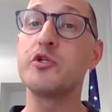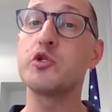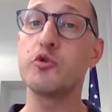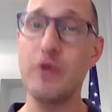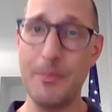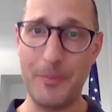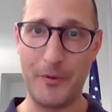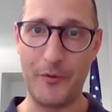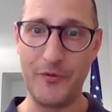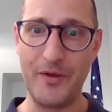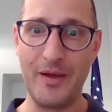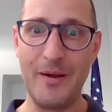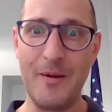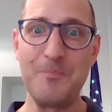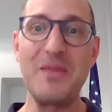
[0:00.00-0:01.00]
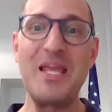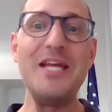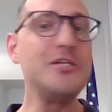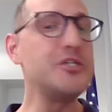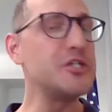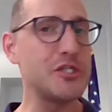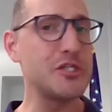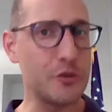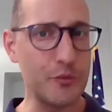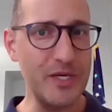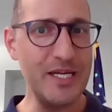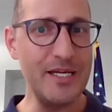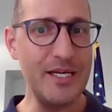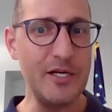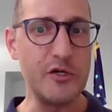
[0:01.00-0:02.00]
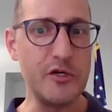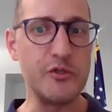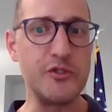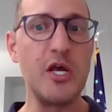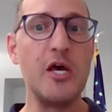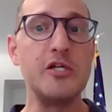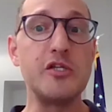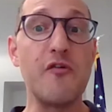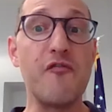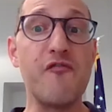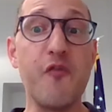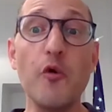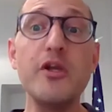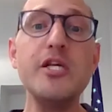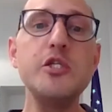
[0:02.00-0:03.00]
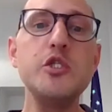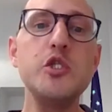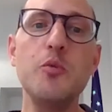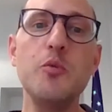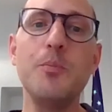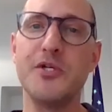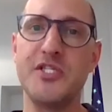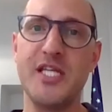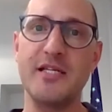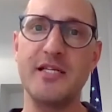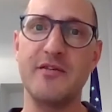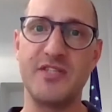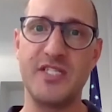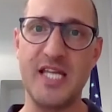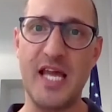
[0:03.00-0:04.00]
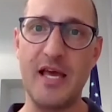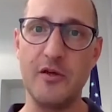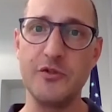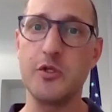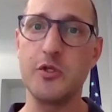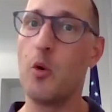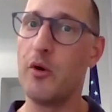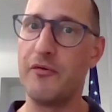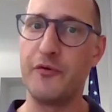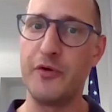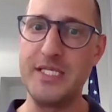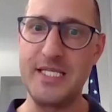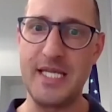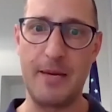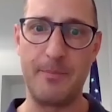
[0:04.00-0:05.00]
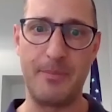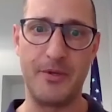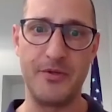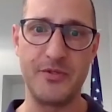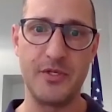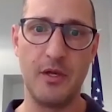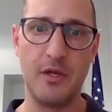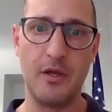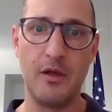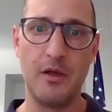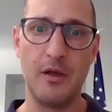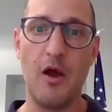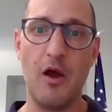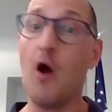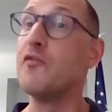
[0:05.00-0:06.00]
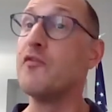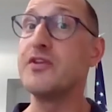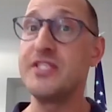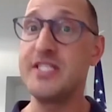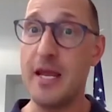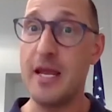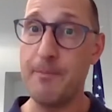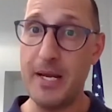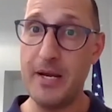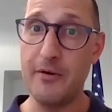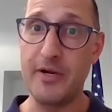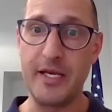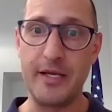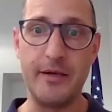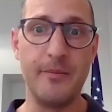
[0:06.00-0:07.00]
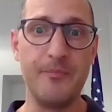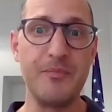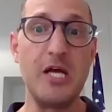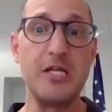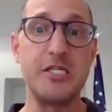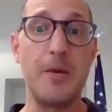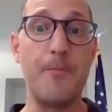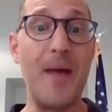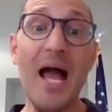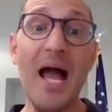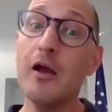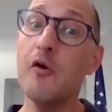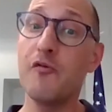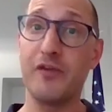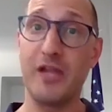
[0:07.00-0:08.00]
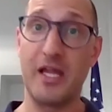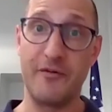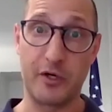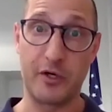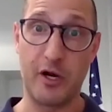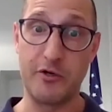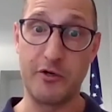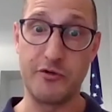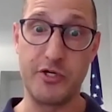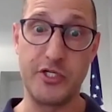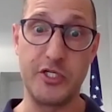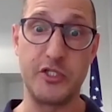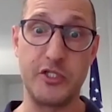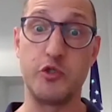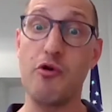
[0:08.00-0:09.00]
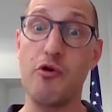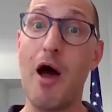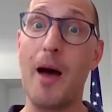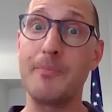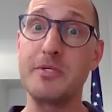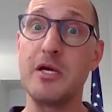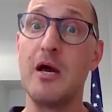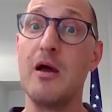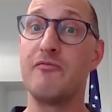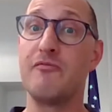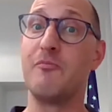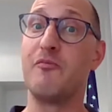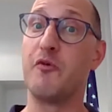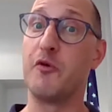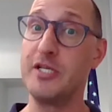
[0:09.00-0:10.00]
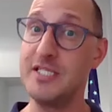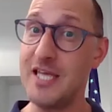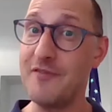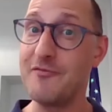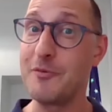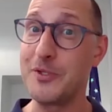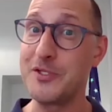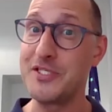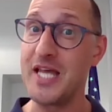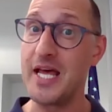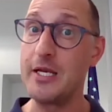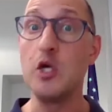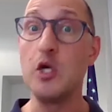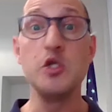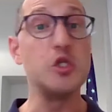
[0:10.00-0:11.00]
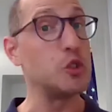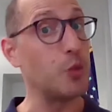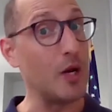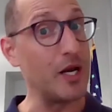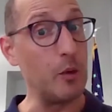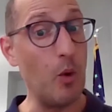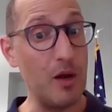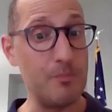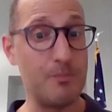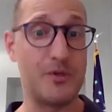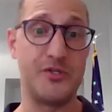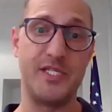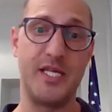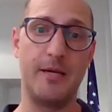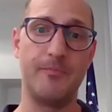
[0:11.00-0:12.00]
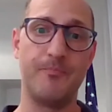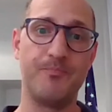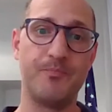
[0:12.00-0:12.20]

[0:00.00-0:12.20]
tripled in just 3 years to 42% of sales or free samples. Over the same period, tobacco flavor cartridges dropped from 47% to 21%.